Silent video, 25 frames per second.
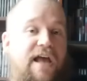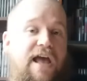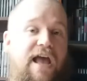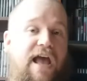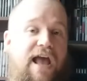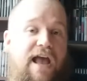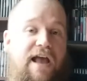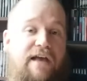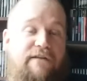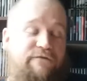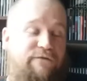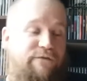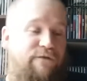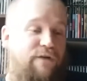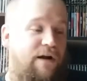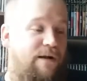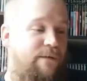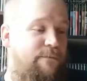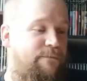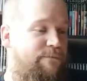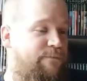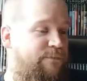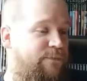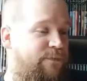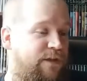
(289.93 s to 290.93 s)
And
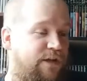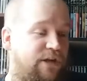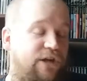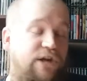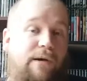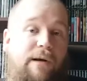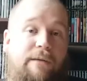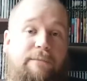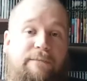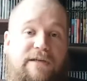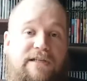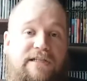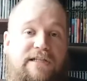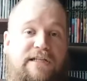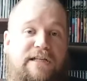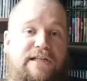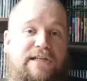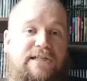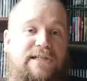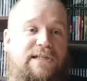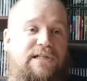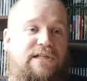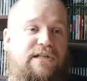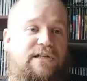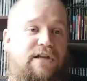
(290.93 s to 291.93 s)
from, you know, a
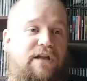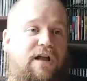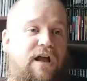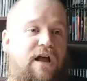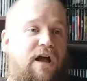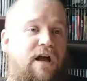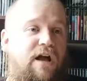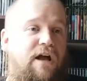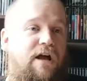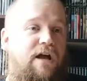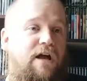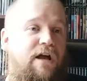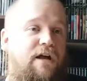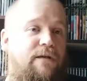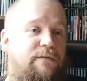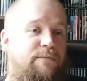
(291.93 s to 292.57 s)
business uh,